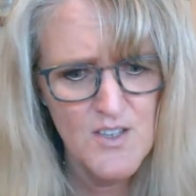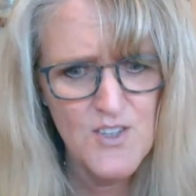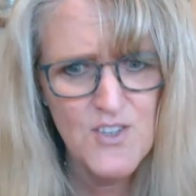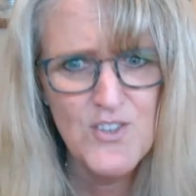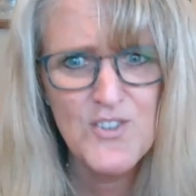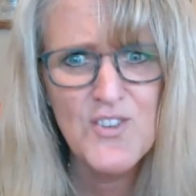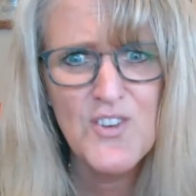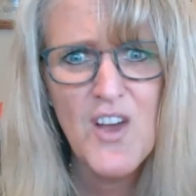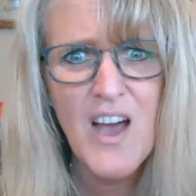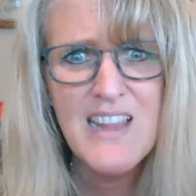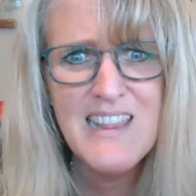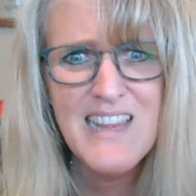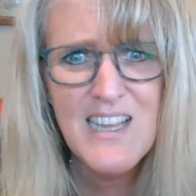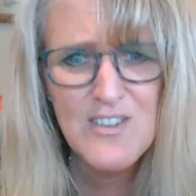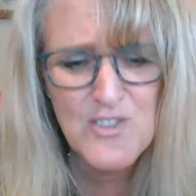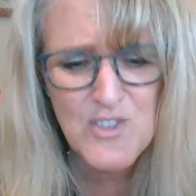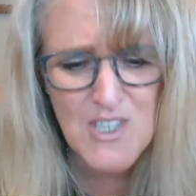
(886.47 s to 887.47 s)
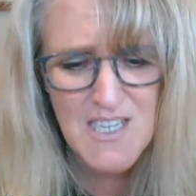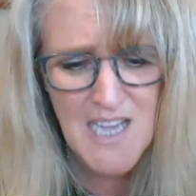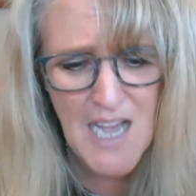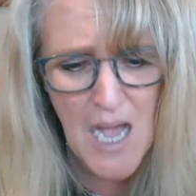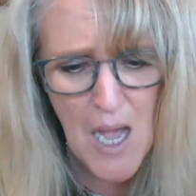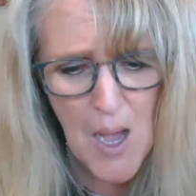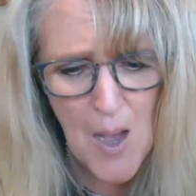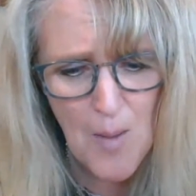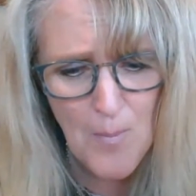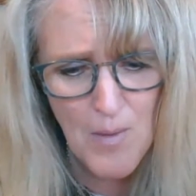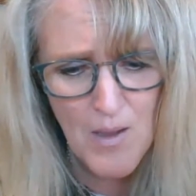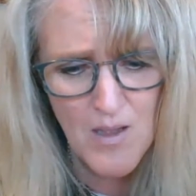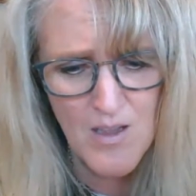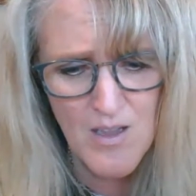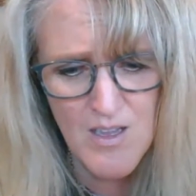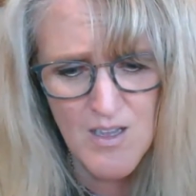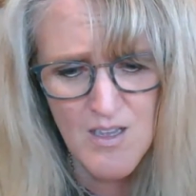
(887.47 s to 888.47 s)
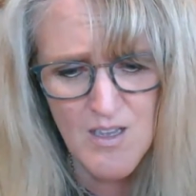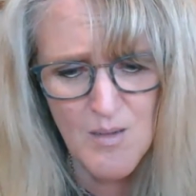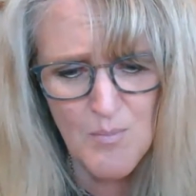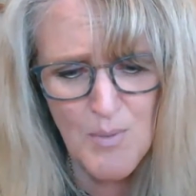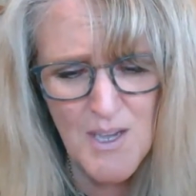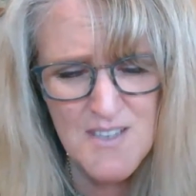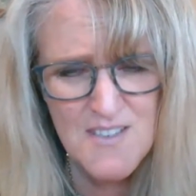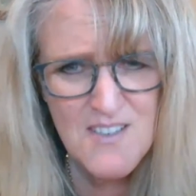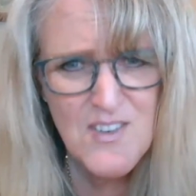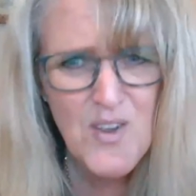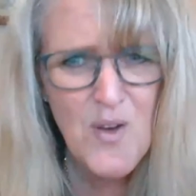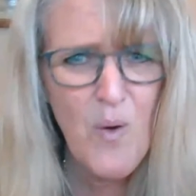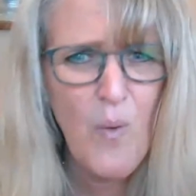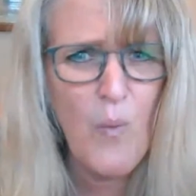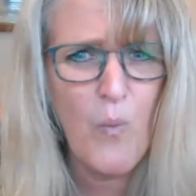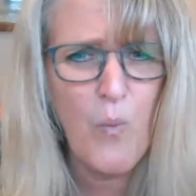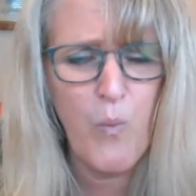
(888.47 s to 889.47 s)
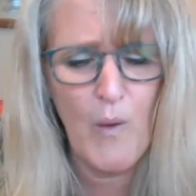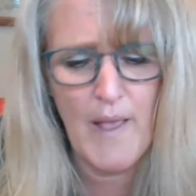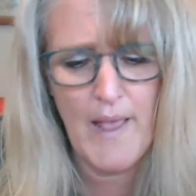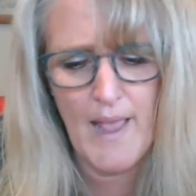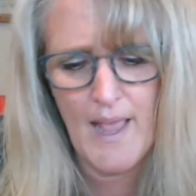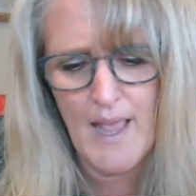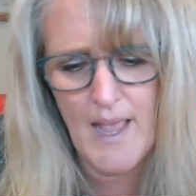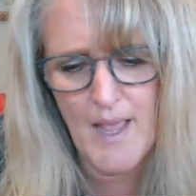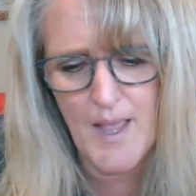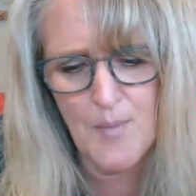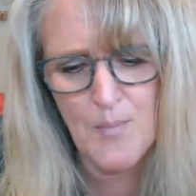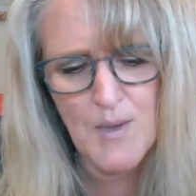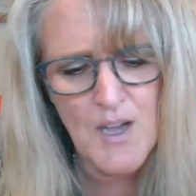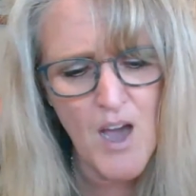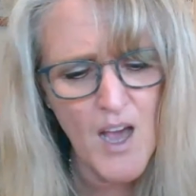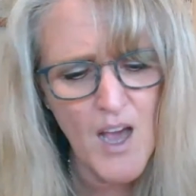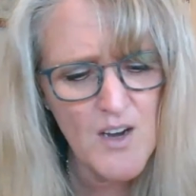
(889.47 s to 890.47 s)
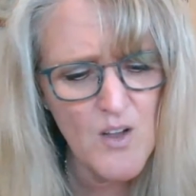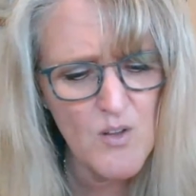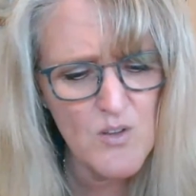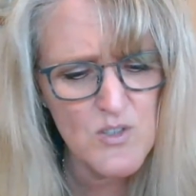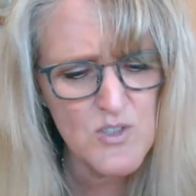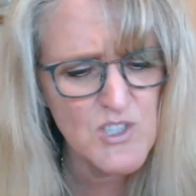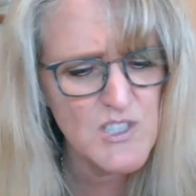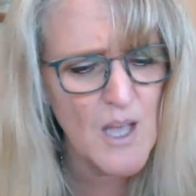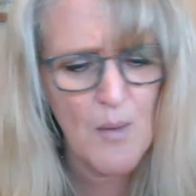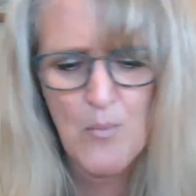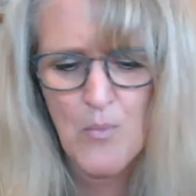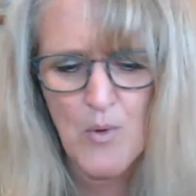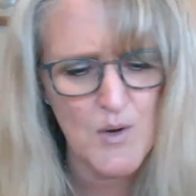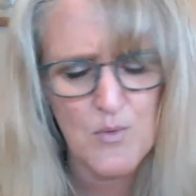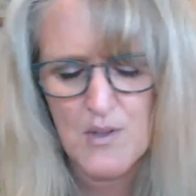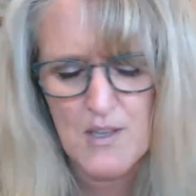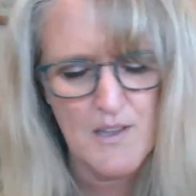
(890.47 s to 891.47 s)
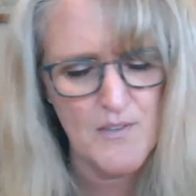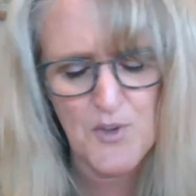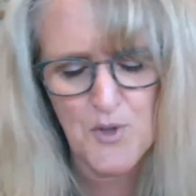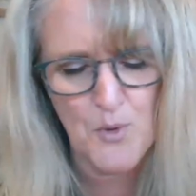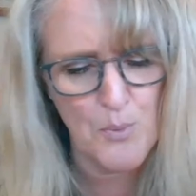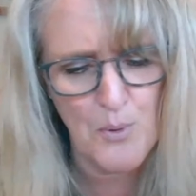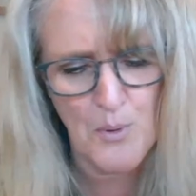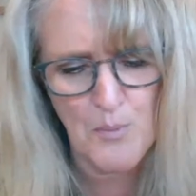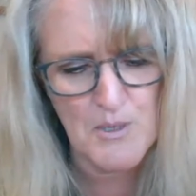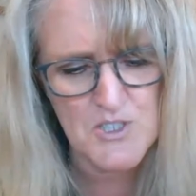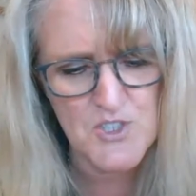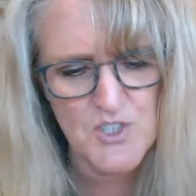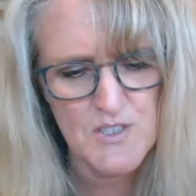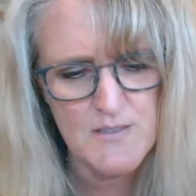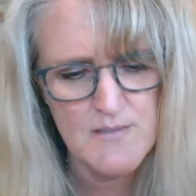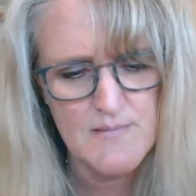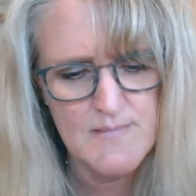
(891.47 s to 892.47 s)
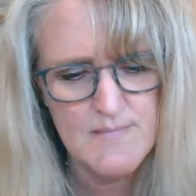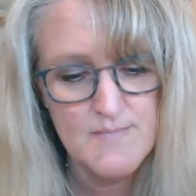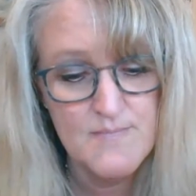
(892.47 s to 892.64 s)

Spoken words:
You're not allowed to come? But no way. McGonagall or someone will give you permission.